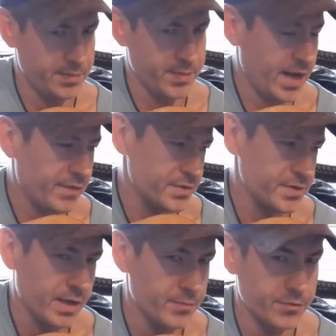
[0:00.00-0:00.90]
I mean, half the
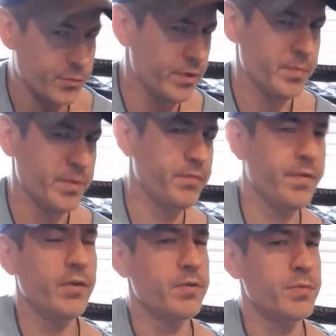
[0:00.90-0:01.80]
time that the rhythm and the
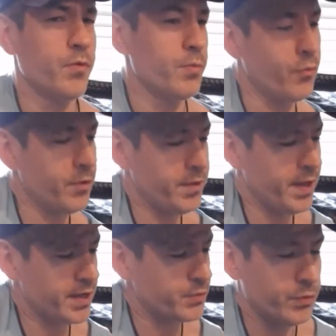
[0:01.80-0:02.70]
feel is more important than the
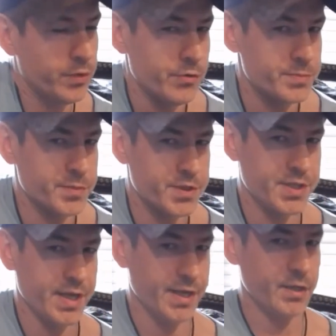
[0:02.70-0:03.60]
actual notes. But you
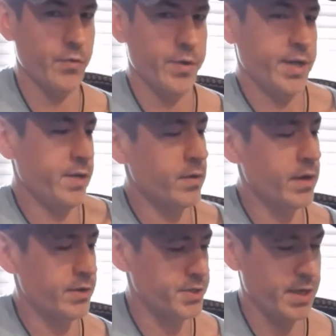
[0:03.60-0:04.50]
see, I didn't go anywhere
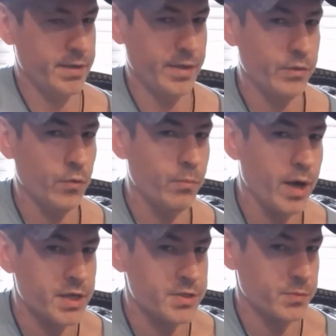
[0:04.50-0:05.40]
outside of that little
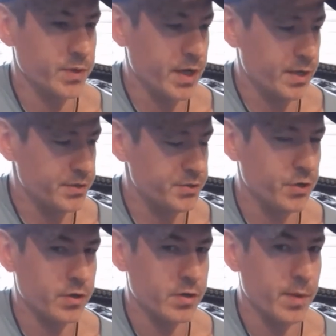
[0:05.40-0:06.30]
box we were kind of just
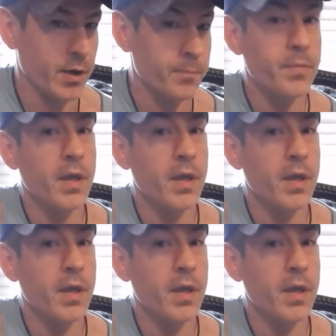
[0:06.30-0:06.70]
talking about.